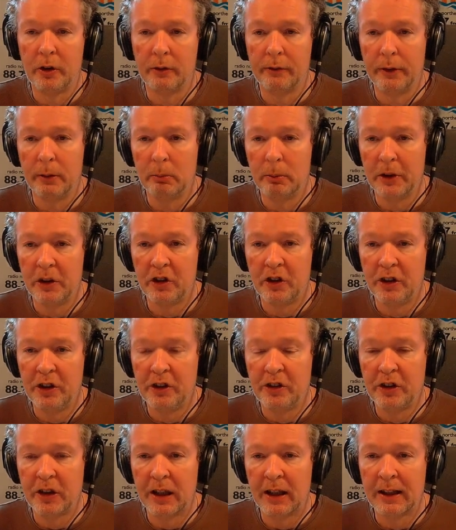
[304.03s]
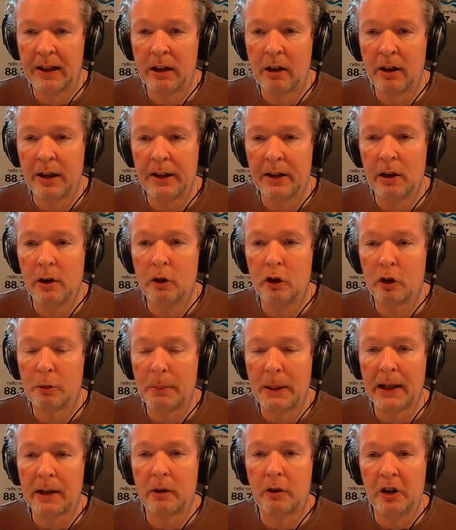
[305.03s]
of him, which is a guy that looks
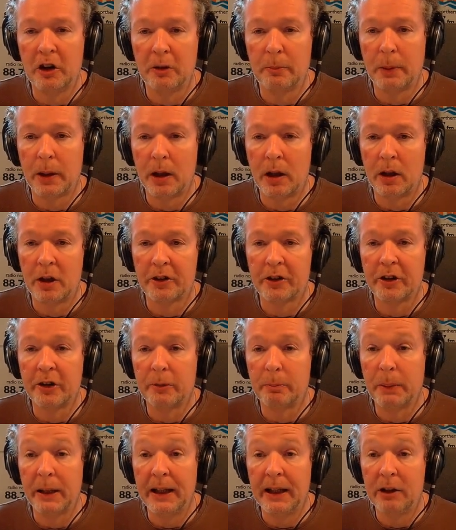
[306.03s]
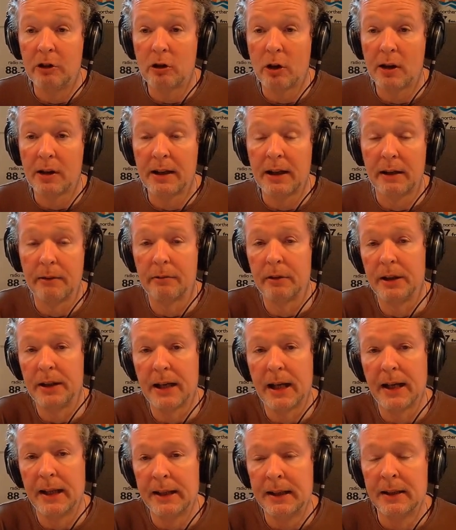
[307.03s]
back on his past as being drunk every
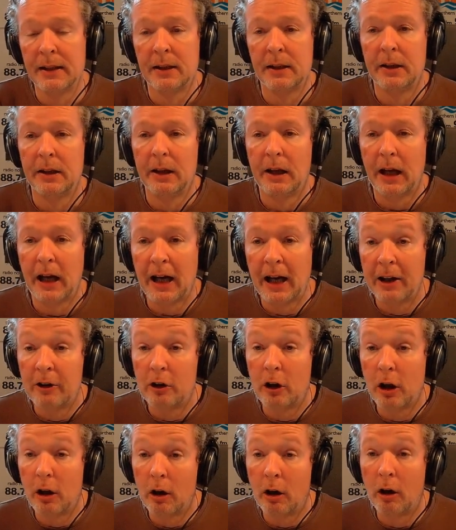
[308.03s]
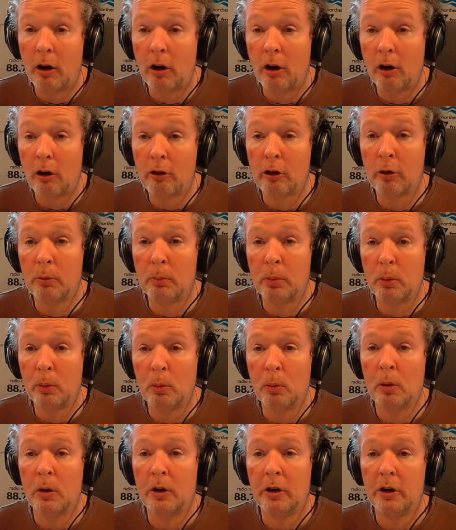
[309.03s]
day and a
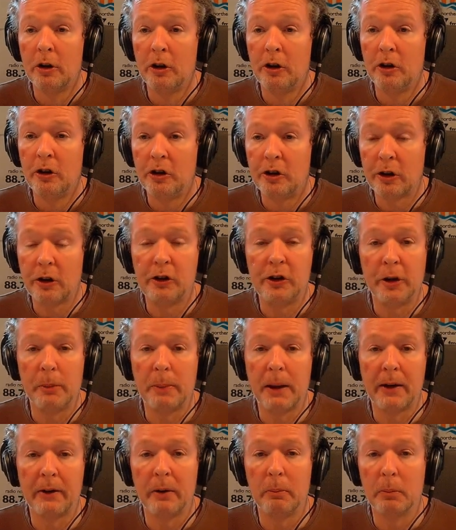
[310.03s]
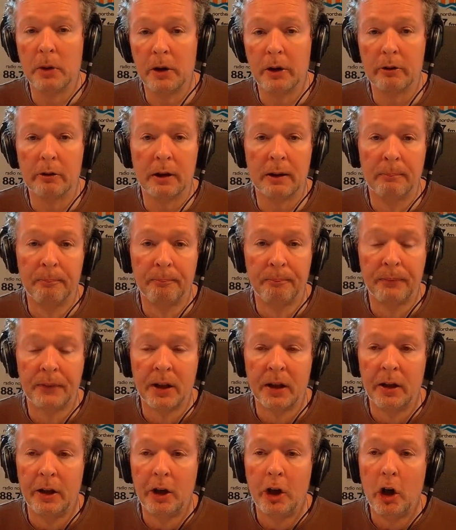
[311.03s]
horrible sociopathic murderer
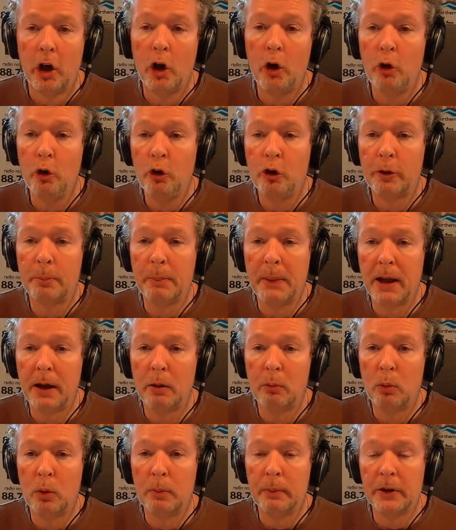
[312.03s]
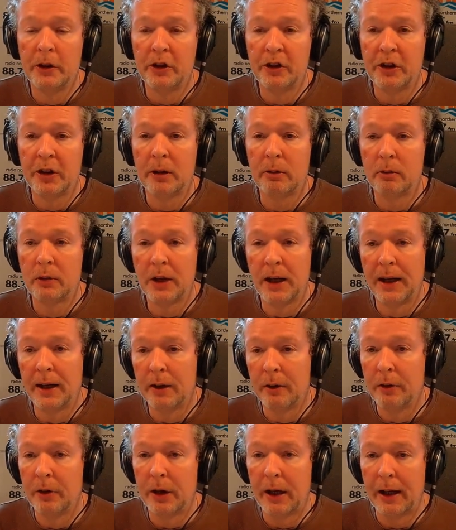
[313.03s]
who's met a woman, settled
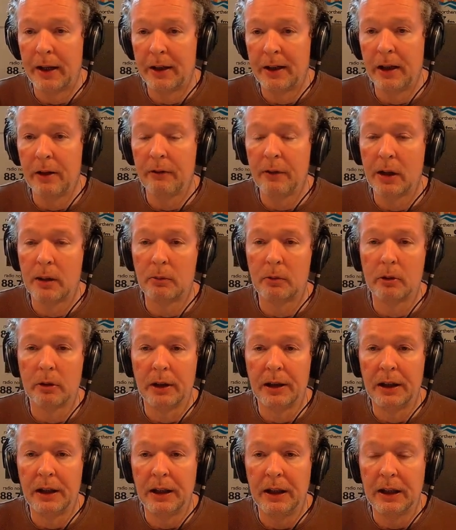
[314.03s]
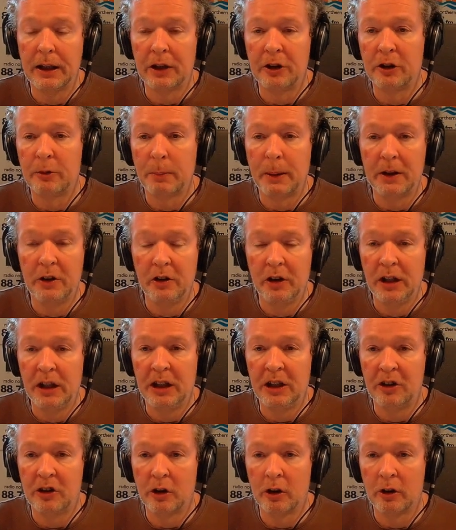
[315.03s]
down, given up drinking and spent
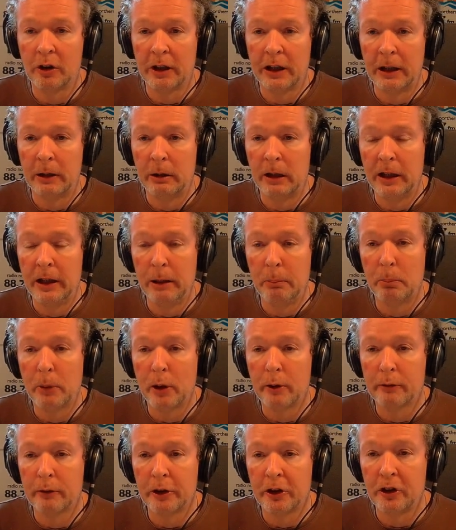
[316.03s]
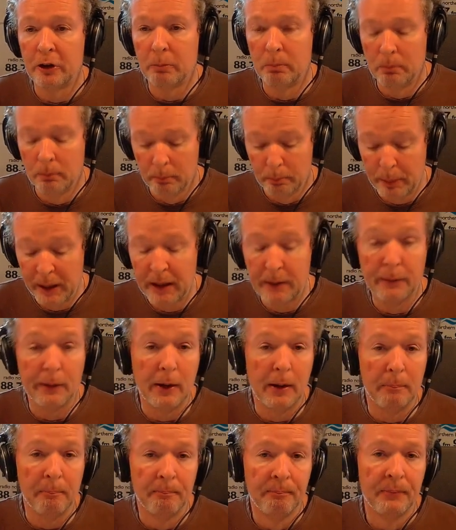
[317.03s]
years on an impoverished pig
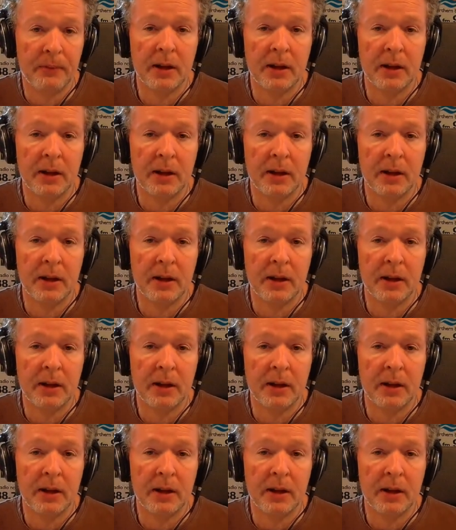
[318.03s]
farm